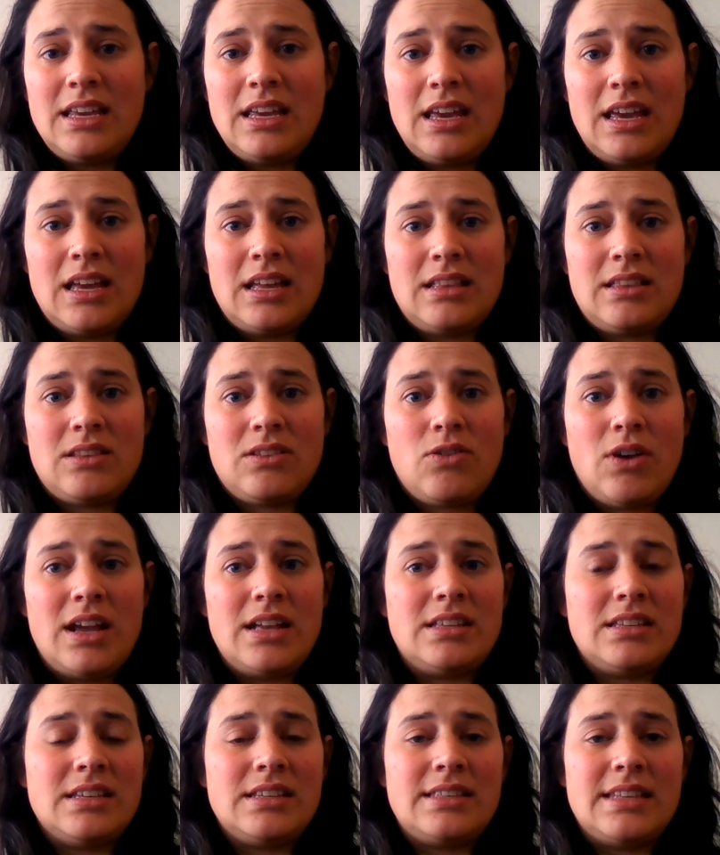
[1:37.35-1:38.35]
it's great
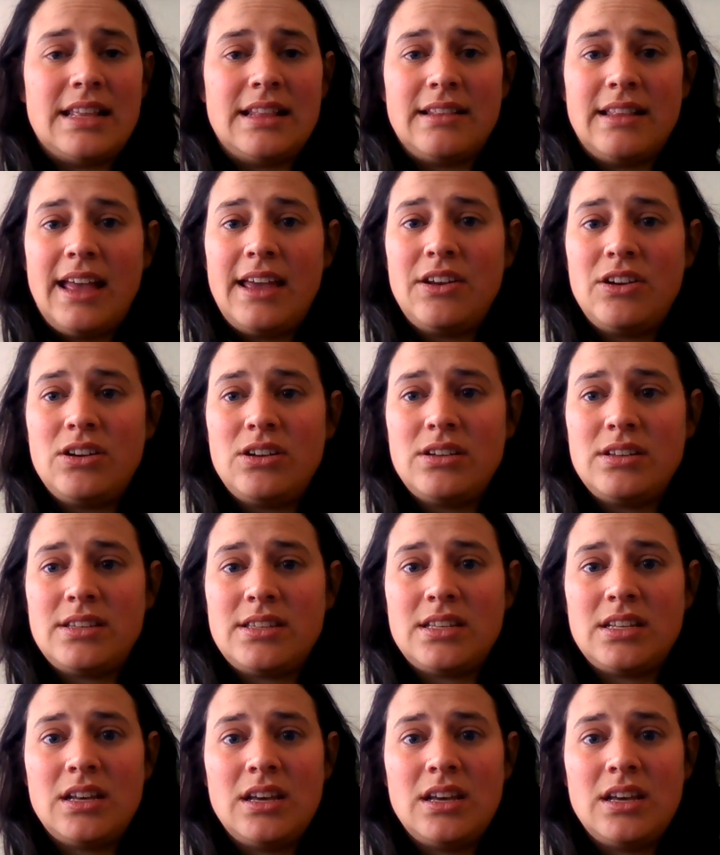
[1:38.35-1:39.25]
to send letters,